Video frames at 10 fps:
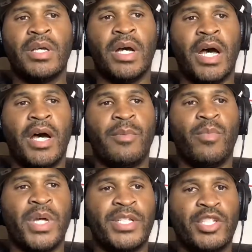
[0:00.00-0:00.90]

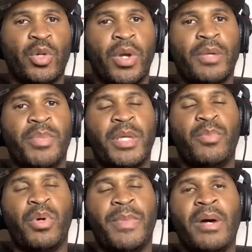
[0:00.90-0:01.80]
with showing
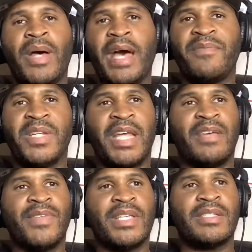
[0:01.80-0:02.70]
people about
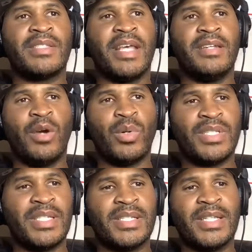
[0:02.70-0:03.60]
affidavits and
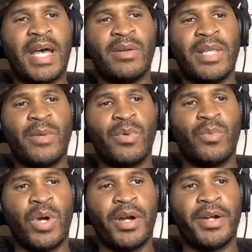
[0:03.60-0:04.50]
notices and how they would
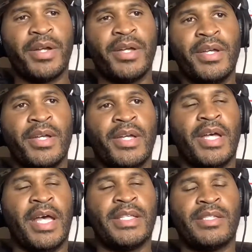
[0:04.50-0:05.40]
work.
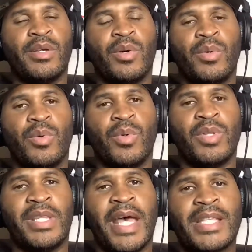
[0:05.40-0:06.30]
And so
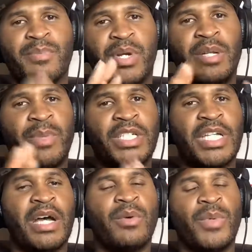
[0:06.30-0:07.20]
that's pretty much
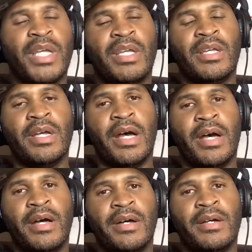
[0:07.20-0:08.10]
how we
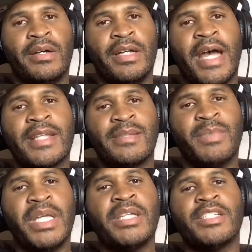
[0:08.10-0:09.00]
got to
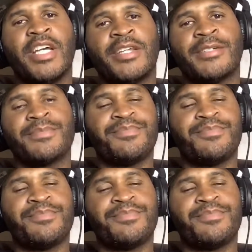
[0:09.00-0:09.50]
meet each other.